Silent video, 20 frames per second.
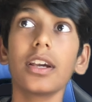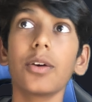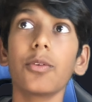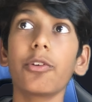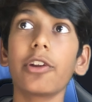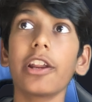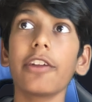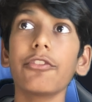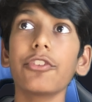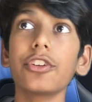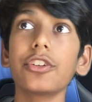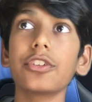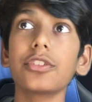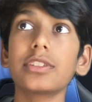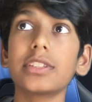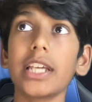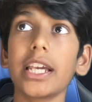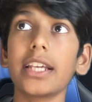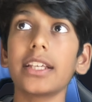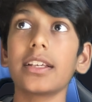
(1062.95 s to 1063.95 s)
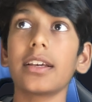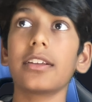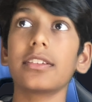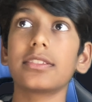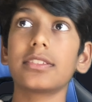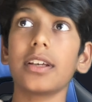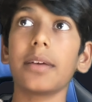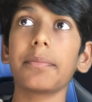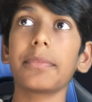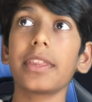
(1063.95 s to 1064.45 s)
whenever you say
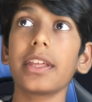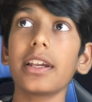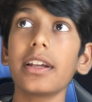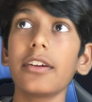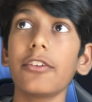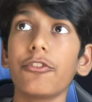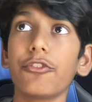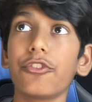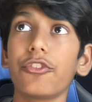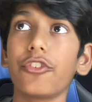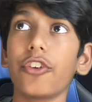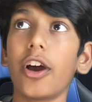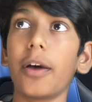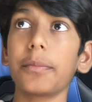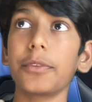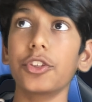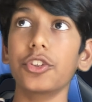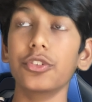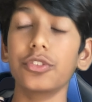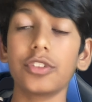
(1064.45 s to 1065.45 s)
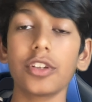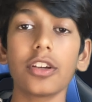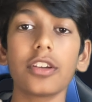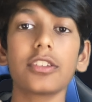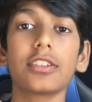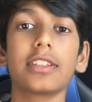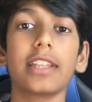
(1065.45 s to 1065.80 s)
something from users,